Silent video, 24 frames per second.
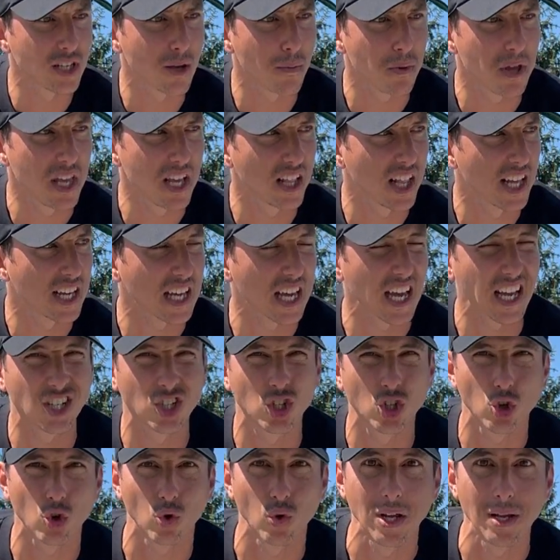it being like
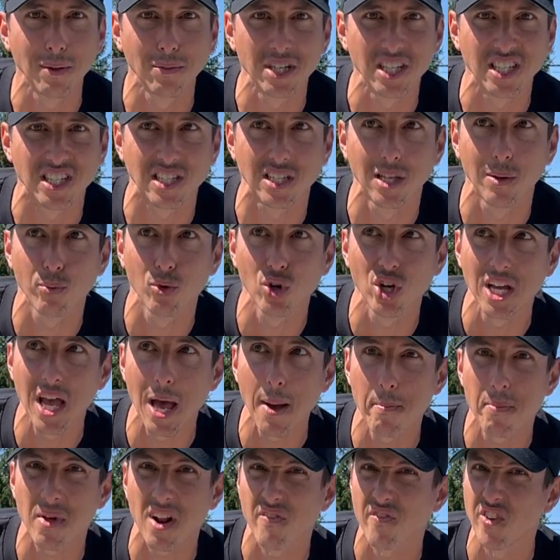extremely slippery
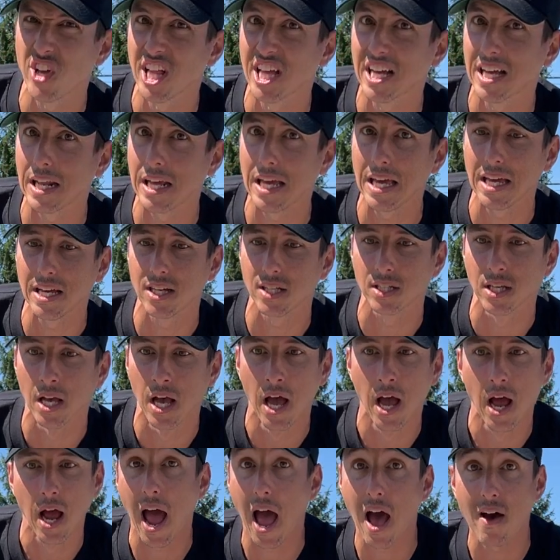yet, but I feel like it is.
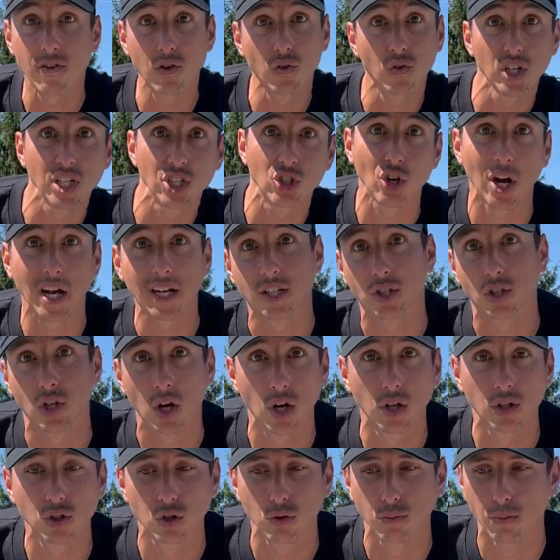I haven't really tried to
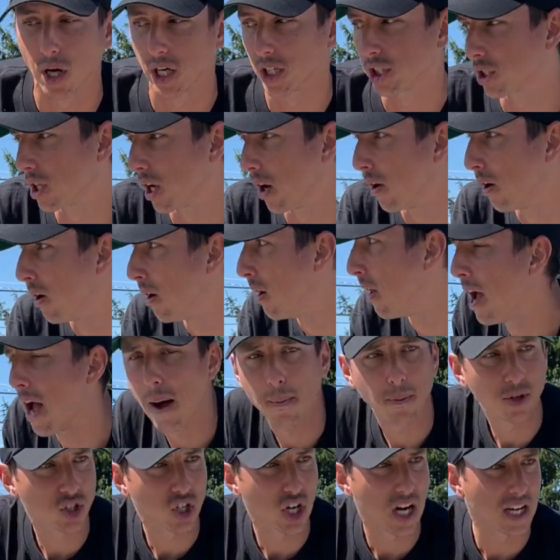turn too much, so I'm
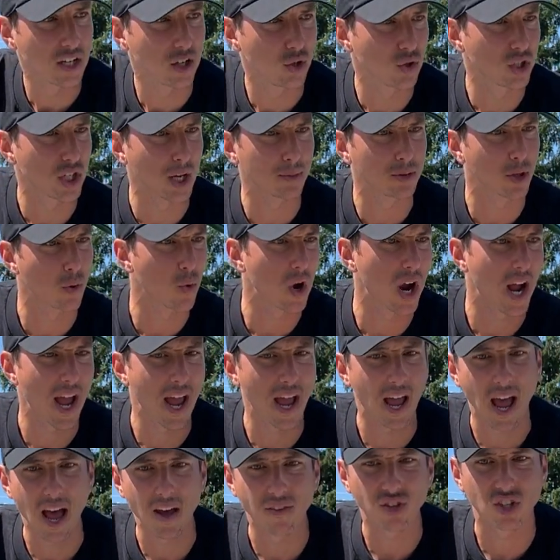gonna try and do something where I
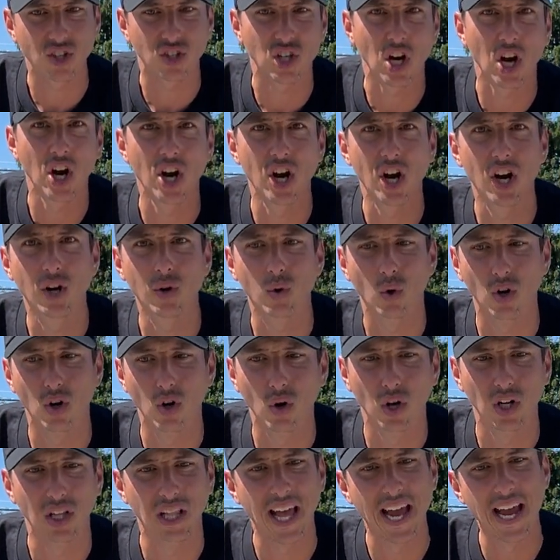have to turn
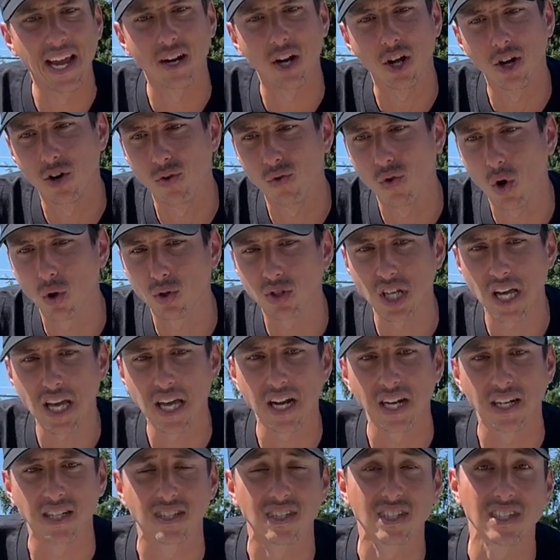or land under
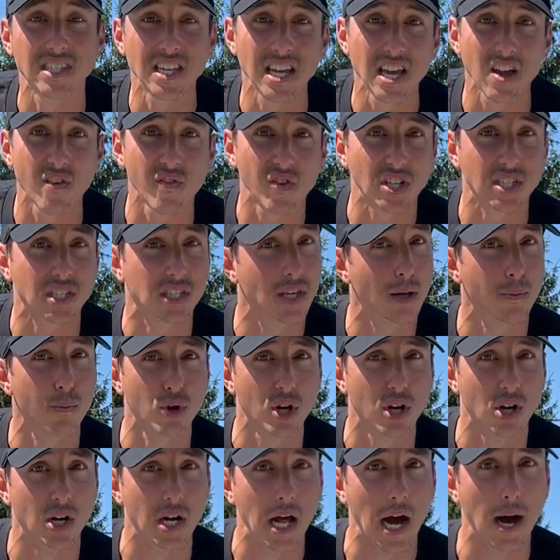rotated and see if it's
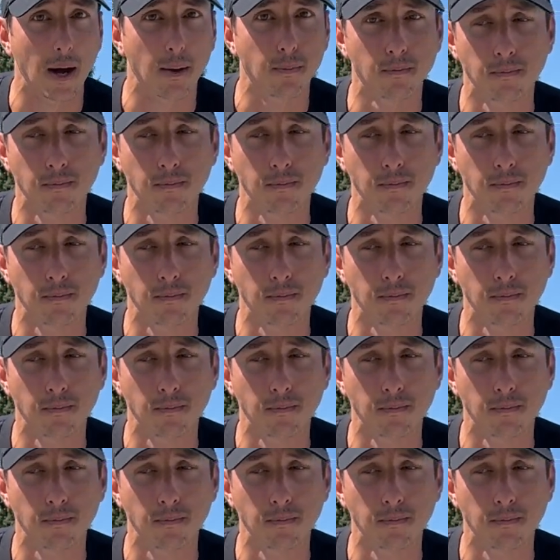slippery or not.